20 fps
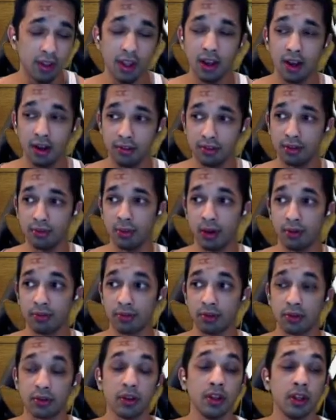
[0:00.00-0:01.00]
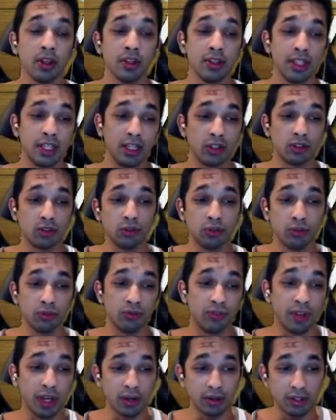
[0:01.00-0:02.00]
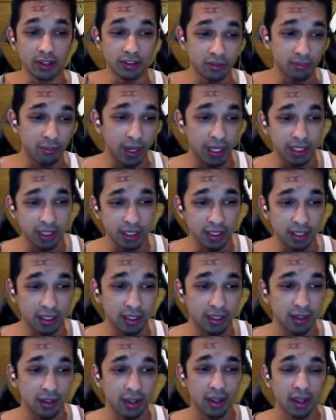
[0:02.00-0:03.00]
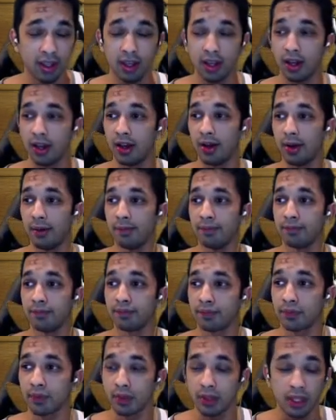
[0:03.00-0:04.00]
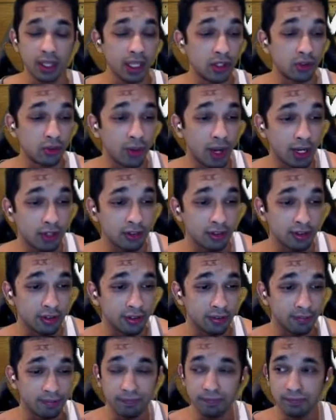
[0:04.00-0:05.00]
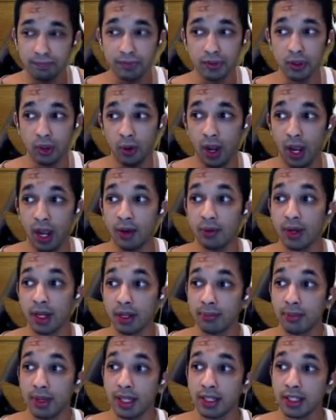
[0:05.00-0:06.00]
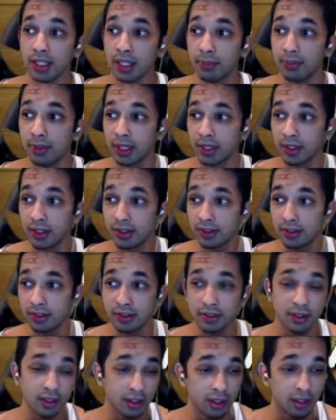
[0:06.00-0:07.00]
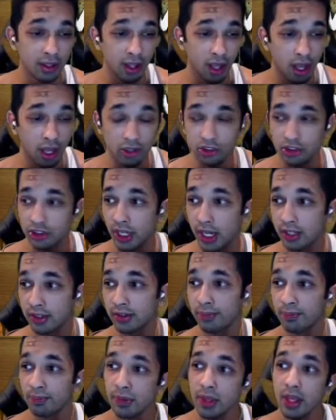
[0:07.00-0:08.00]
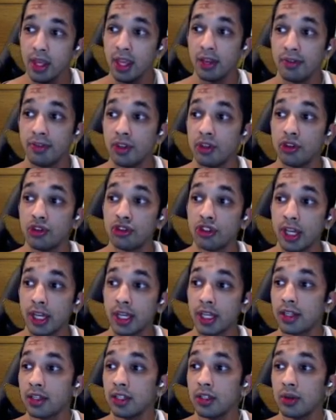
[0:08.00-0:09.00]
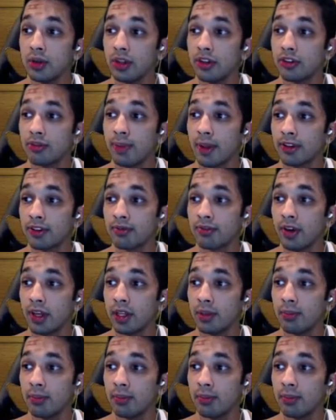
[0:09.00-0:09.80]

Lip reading: of the buffer, leading to very spiky interactions. So I recommend keeping this unchecked. If you do check it, you can specify the